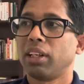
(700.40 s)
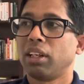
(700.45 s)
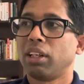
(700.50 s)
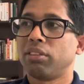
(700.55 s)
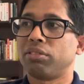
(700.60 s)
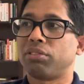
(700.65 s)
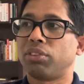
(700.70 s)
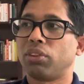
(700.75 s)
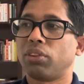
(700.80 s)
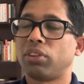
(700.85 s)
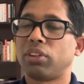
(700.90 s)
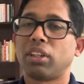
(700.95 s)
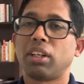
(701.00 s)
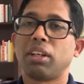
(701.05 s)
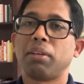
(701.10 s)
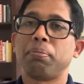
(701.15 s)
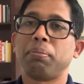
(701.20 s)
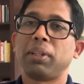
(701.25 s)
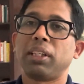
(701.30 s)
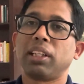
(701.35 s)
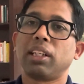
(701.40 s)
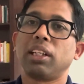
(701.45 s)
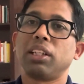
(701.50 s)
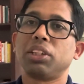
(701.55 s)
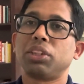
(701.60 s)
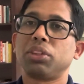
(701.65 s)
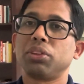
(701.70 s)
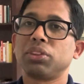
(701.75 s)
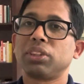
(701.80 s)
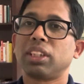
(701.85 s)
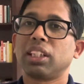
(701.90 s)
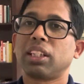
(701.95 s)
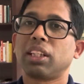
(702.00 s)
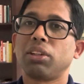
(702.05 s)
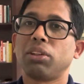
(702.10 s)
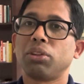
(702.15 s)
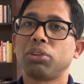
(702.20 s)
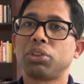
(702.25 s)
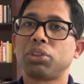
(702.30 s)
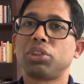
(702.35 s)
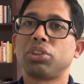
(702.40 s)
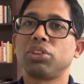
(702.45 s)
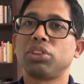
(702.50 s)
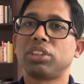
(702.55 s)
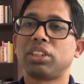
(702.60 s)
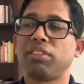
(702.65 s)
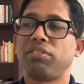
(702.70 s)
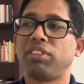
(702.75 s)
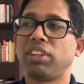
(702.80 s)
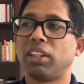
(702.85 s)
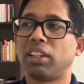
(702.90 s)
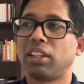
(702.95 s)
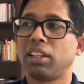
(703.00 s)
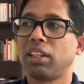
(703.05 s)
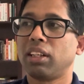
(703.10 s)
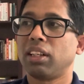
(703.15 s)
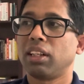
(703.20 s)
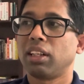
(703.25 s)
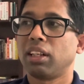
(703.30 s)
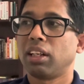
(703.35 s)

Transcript: For medical issues that are not so severe,